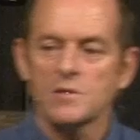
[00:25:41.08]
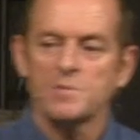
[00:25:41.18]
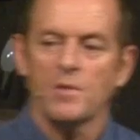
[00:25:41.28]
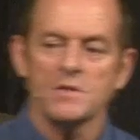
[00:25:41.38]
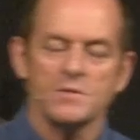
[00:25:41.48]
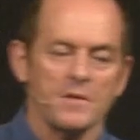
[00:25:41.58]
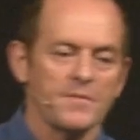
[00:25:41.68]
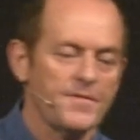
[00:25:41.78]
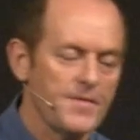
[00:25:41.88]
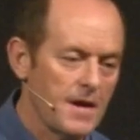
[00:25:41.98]
response
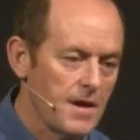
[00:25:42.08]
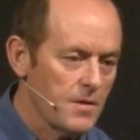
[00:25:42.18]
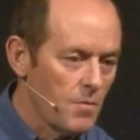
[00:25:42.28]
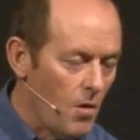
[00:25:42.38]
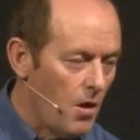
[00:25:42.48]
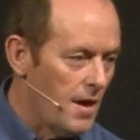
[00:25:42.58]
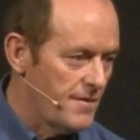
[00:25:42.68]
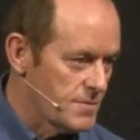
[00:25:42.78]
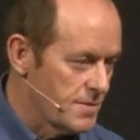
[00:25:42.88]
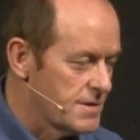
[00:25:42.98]
from the
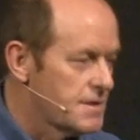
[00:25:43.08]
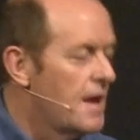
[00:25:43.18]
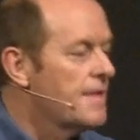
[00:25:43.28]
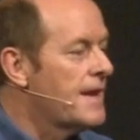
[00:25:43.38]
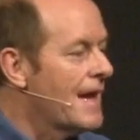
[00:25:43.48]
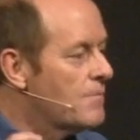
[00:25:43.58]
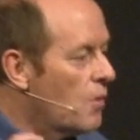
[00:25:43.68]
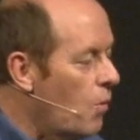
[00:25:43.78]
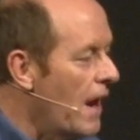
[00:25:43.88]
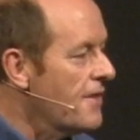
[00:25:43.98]
wives was the number
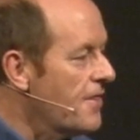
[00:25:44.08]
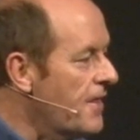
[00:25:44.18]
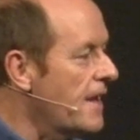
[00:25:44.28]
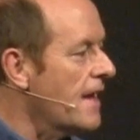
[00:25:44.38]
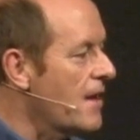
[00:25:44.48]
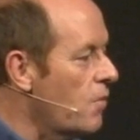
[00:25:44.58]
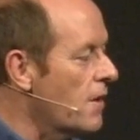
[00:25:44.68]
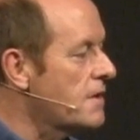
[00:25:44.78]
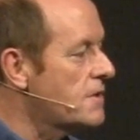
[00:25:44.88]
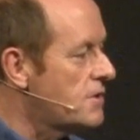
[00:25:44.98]
one thing they
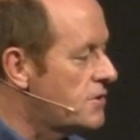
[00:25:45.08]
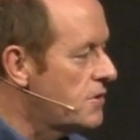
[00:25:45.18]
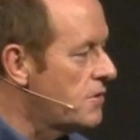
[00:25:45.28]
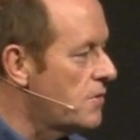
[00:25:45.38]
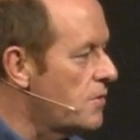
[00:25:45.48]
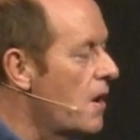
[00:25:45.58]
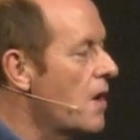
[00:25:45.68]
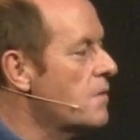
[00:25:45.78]
wanted to do